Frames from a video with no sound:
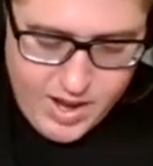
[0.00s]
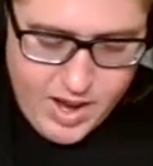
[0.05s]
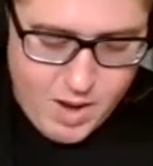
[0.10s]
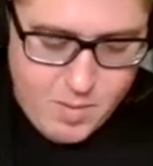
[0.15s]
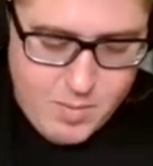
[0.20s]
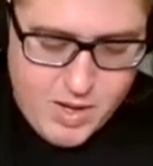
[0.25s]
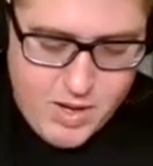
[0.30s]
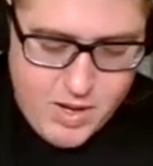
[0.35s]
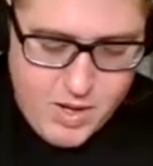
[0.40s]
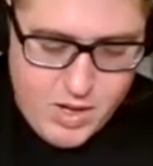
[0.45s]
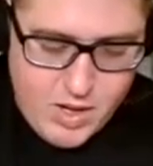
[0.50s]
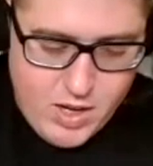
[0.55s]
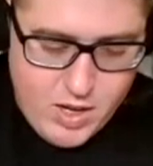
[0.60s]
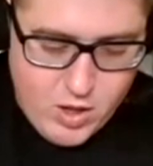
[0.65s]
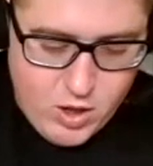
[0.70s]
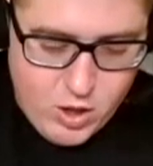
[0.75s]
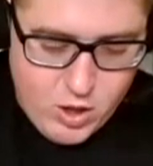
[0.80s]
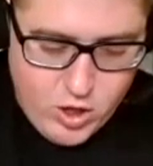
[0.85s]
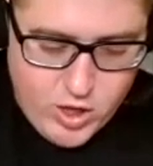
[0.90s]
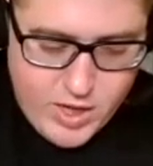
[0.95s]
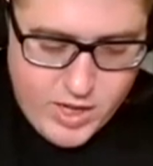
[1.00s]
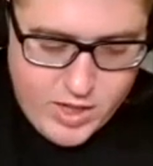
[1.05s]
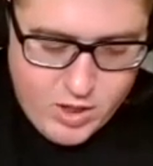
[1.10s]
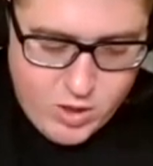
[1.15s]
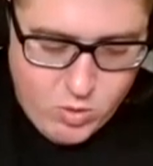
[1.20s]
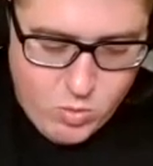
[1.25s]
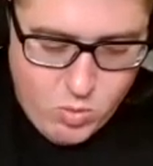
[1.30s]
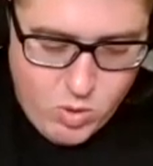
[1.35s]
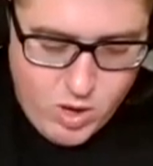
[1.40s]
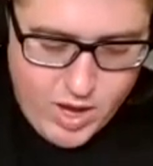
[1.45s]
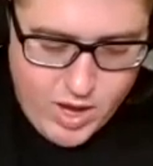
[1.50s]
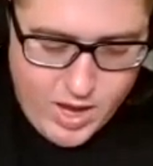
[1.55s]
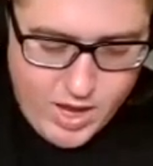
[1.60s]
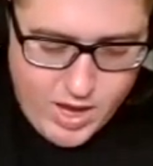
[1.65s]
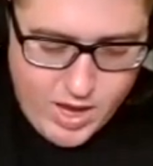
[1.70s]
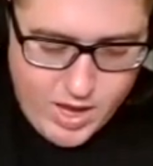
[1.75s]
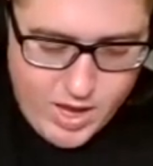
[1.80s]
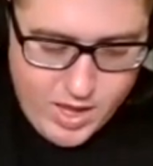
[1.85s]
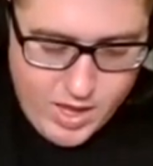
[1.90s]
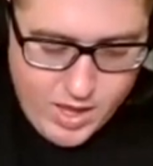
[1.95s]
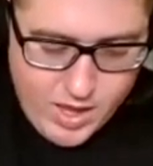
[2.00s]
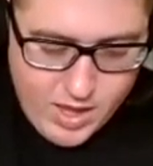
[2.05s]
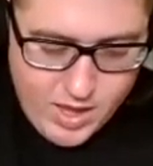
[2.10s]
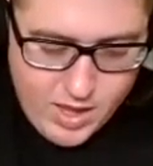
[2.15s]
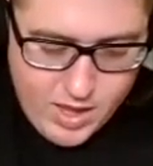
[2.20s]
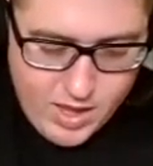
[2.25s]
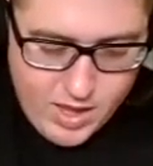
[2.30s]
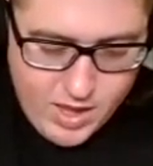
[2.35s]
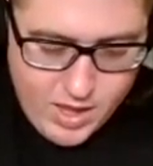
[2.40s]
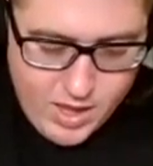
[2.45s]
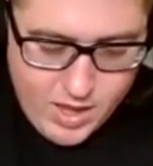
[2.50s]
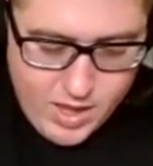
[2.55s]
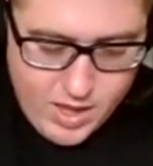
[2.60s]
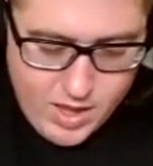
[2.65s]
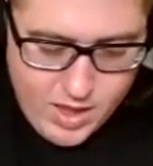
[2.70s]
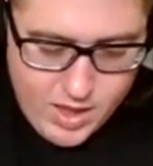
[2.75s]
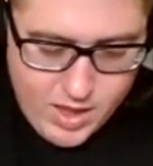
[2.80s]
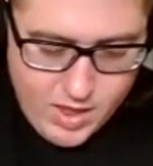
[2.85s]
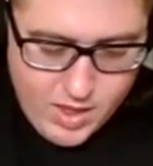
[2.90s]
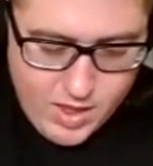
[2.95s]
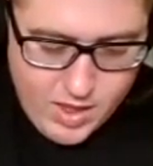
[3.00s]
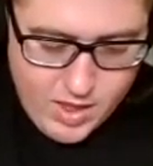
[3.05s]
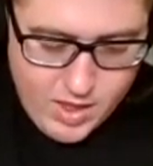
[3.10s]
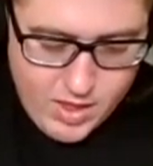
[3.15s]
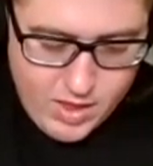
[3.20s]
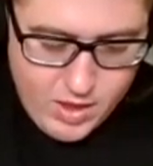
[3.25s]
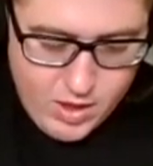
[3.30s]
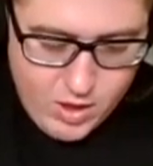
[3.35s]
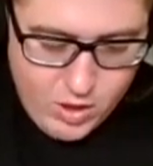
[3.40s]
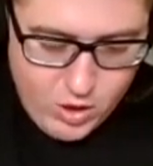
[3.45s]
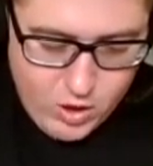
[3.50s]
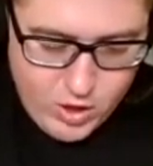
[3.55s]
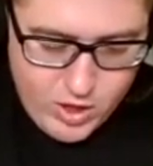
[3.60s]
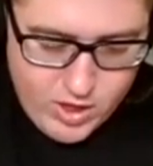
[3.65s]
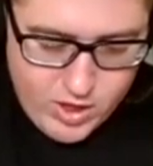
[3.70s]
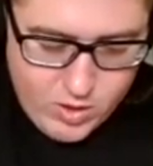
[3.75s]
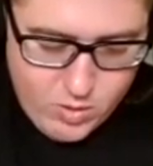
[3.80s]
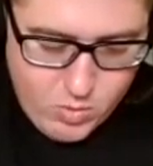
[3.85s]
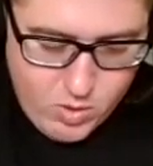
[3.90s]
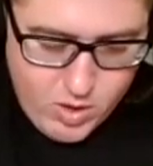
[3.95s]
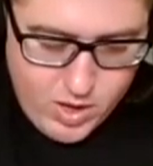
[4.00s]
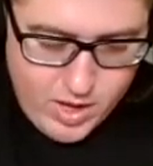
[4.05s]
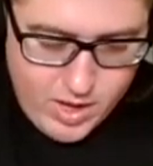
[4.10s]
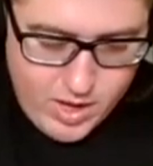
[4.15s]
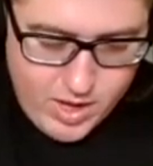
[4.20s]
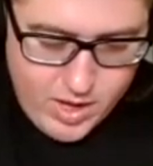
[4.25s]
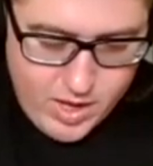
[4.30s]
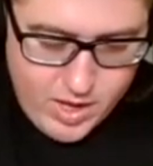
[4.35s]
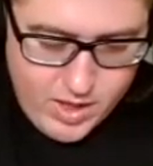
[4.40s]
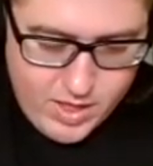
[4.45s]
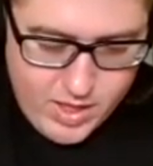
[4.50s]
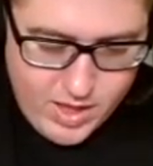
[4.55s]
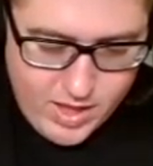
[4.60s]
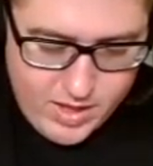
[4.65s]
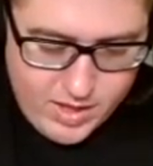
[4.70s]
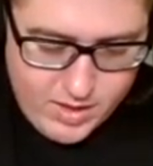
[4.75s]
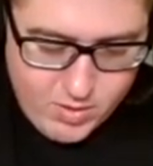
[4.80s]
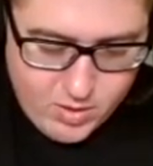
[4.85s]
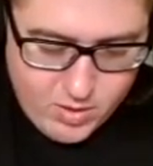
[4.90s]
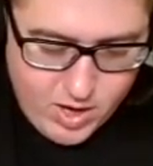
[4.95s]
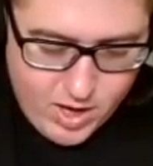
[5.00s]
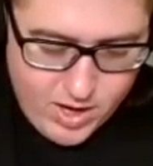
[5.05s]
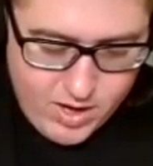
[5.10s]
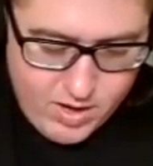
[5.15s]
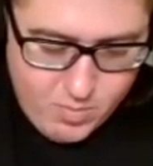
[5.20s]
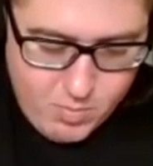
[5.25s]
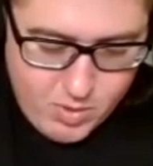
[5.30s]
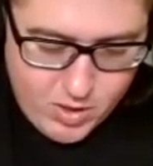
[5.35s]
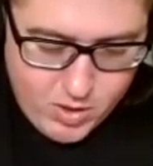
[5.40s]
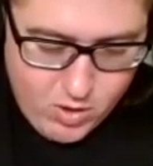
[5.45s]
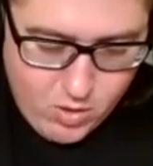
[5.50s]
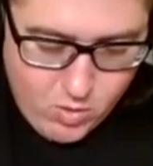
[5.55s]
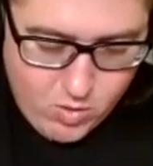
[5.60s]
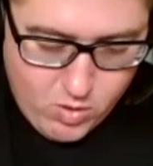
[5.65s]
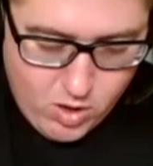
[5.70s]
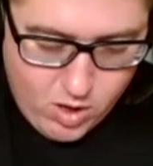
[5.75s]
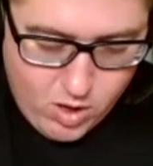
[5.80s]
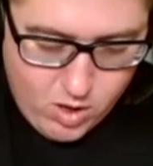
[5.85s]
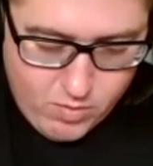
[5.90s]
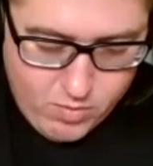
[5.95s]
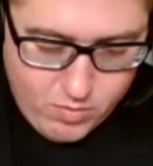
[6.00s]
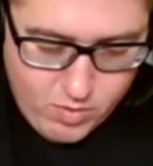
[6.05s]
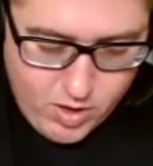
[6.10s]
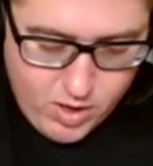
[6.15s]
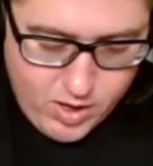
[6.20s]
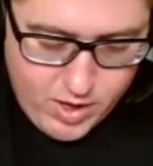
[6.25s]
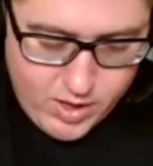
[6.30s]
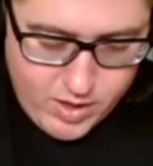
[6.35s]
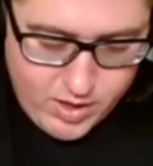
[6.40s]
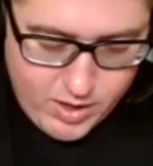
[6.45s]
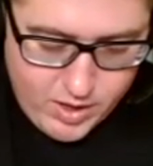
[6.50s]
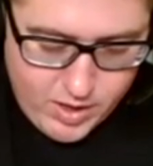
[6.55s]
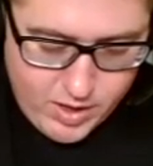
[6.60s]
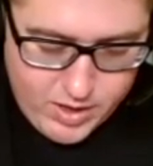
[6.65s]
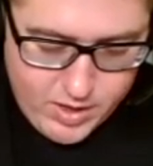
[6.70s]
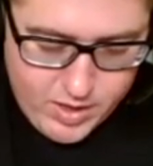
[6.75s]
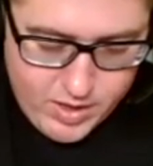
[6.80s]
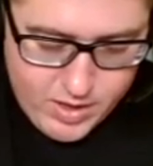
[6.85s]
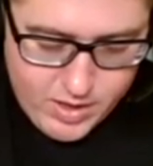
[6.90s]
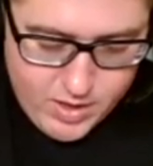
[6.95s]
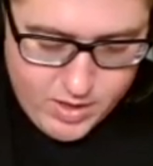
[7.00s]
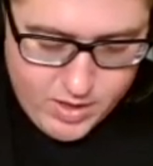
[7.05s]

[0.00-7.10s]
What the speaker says: mean, you look at the way that it's kind of been going off, right? Like